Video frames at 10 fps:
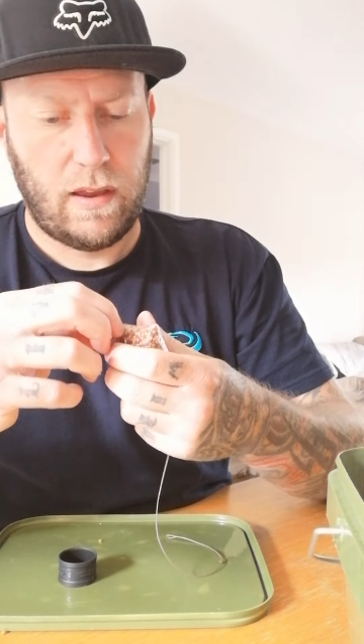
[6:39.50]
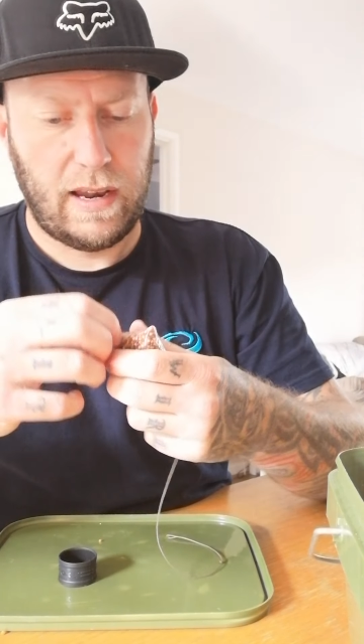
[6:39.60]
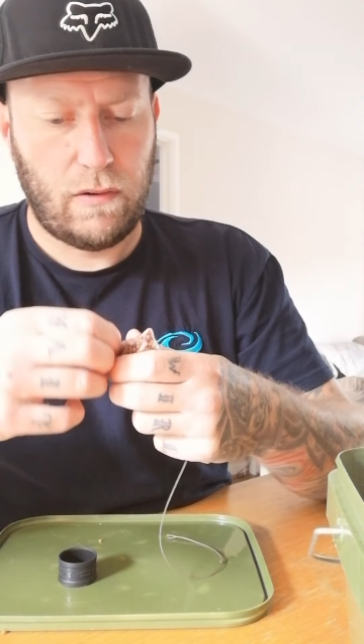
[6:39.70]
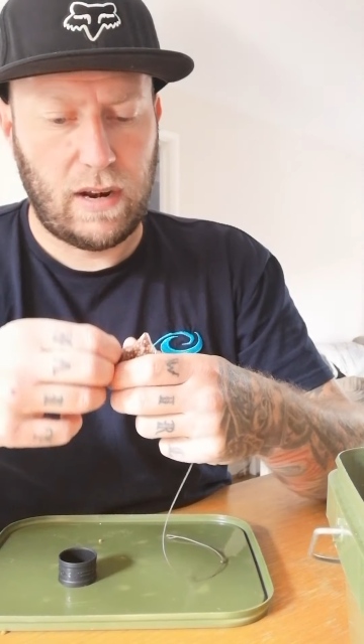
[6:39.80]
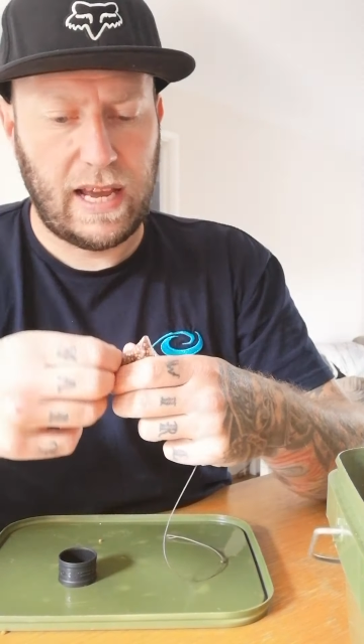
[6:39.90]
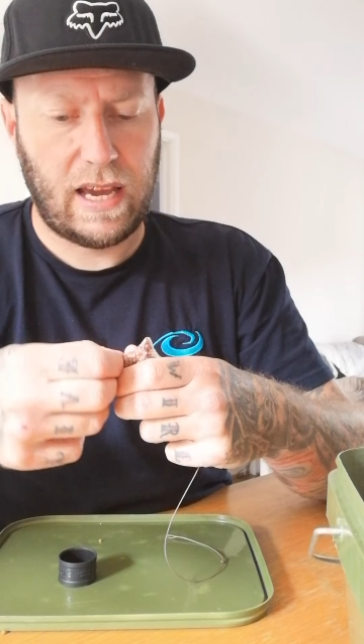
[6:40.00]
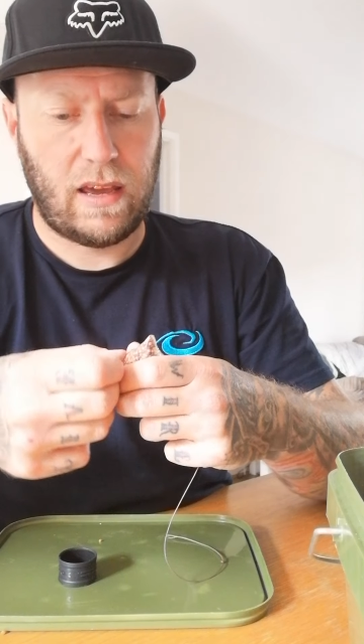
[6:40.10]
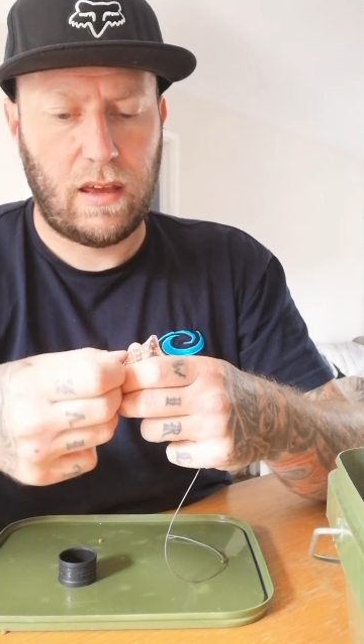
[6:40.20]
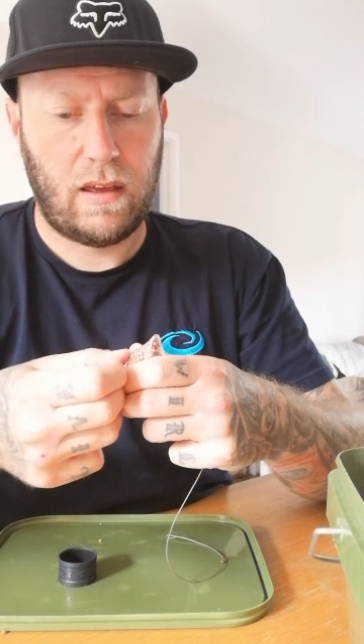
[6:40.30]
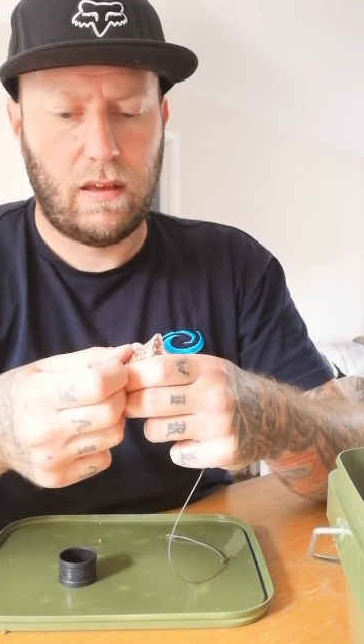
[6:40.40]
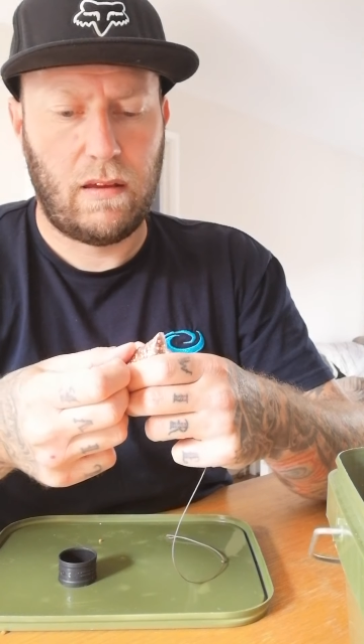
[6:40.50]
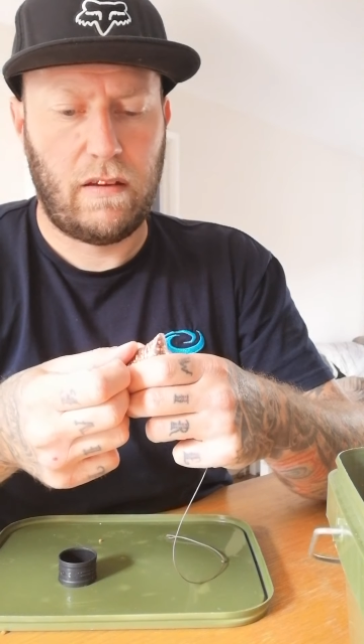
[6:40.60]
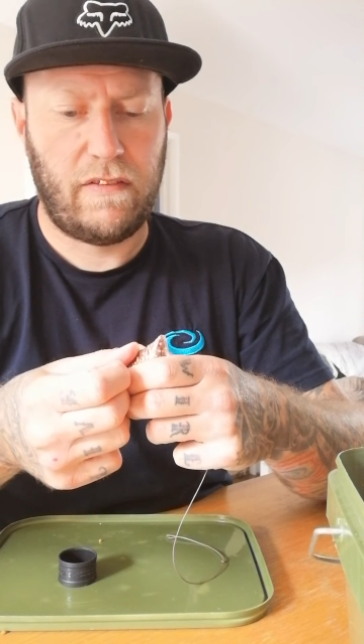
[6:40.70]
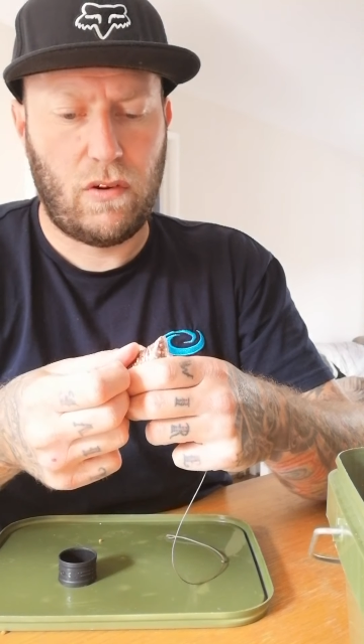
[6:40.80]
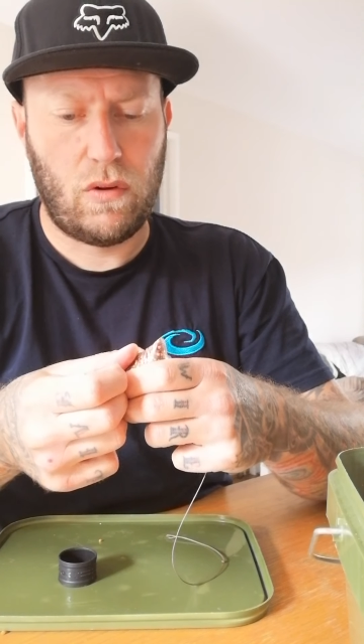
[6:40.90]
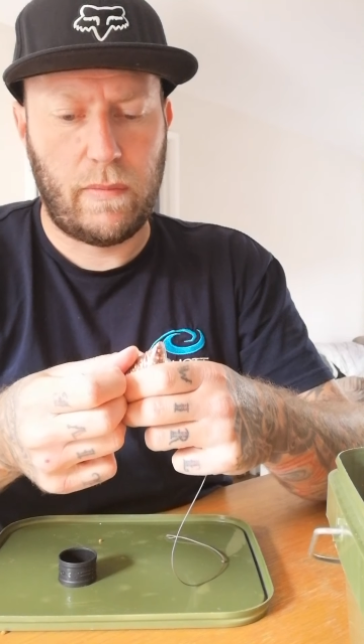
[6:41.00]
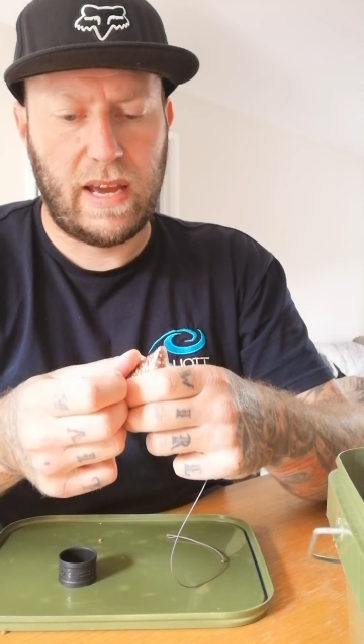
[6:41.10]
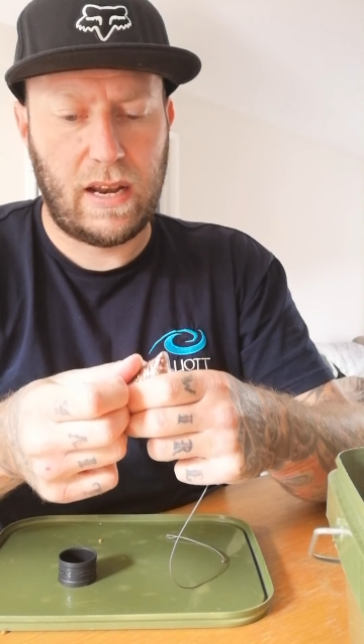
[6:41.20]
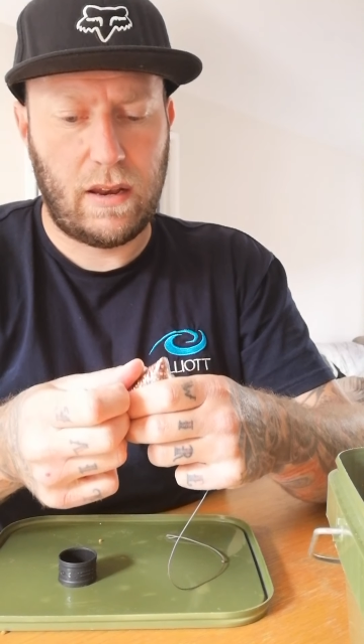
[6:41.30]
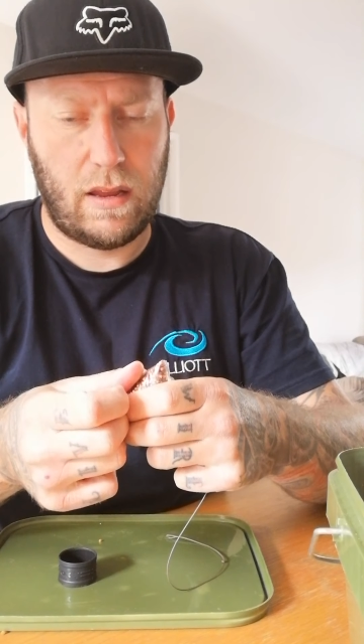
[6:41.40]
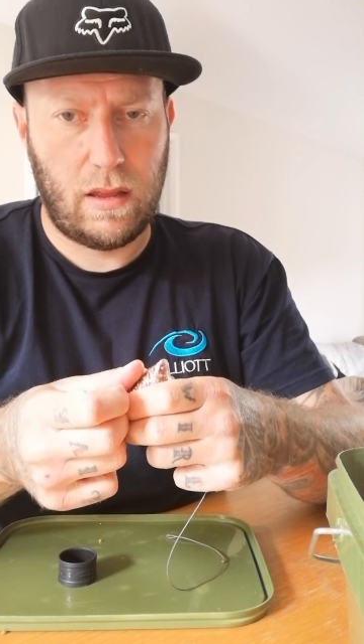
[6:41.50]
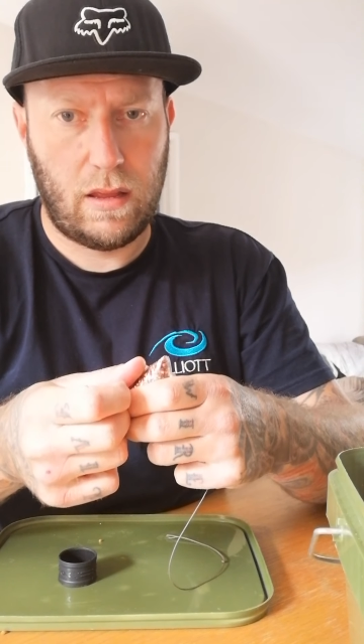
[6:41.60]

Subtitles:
little lick, fold them in,